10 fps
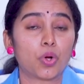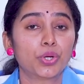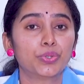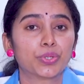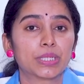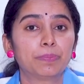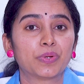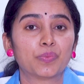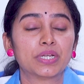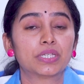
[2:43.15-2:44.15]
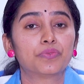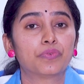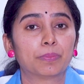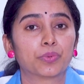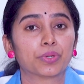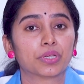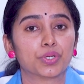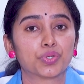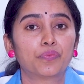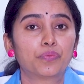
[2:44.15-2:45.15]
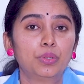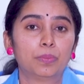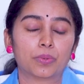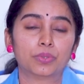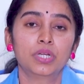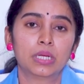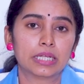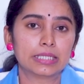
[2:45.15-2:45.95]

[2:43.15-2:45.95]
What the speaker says: or you can prevent it from going into a full-blown